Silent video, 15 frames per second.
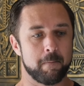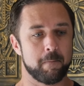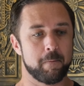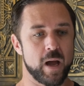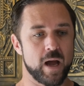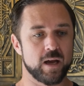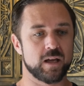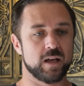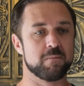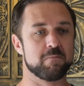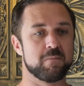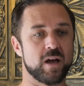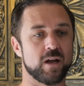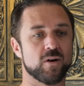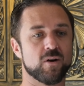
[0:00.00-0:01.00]
back in
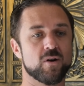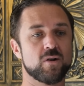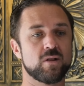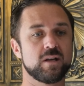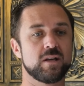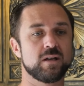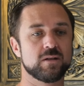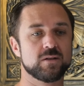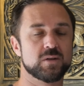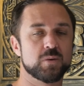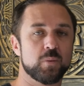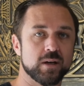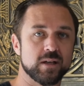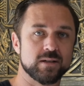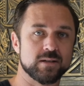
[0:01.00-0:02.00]
my early
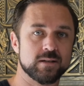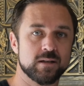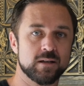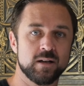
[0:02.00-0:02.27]
20s.